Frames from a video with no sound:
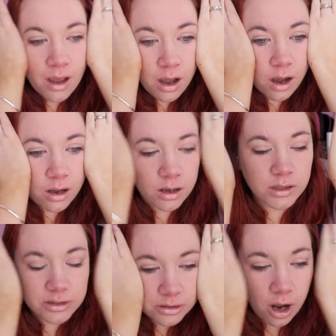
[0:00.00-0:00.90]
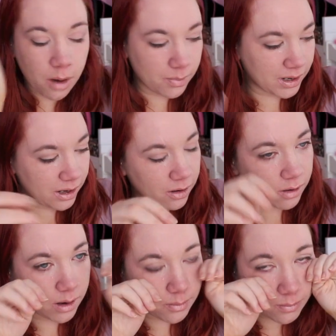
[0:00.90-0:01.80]
Oh, stop. Get a
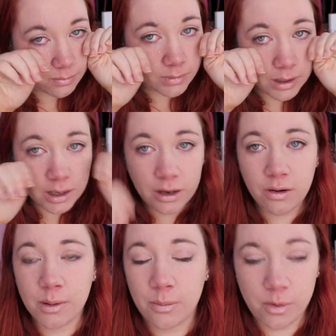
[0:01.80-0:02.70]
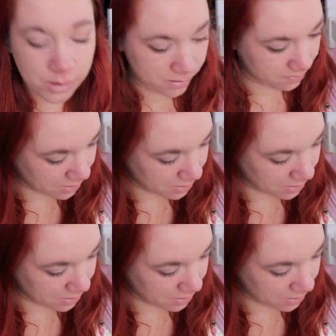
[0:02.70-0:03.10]
grip. Get a grip, woman.